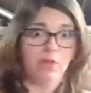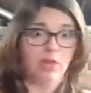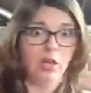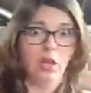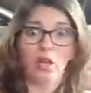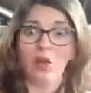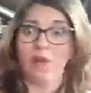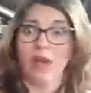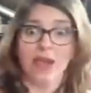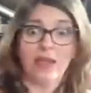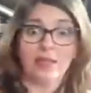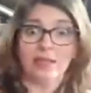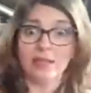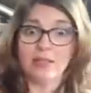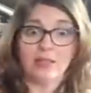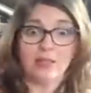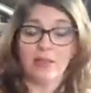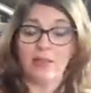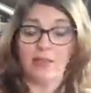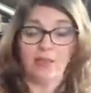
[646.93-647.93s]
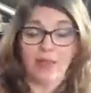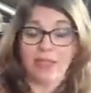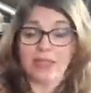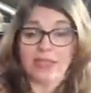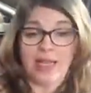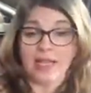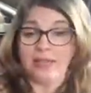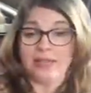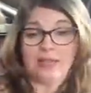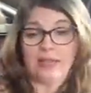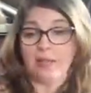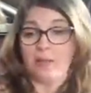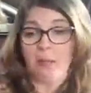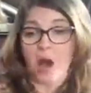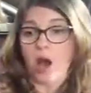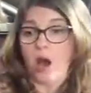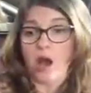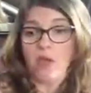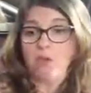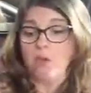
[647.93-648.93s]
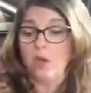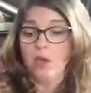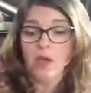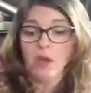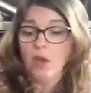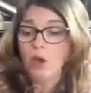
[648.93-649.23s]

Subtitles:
you know, as a fantastic mom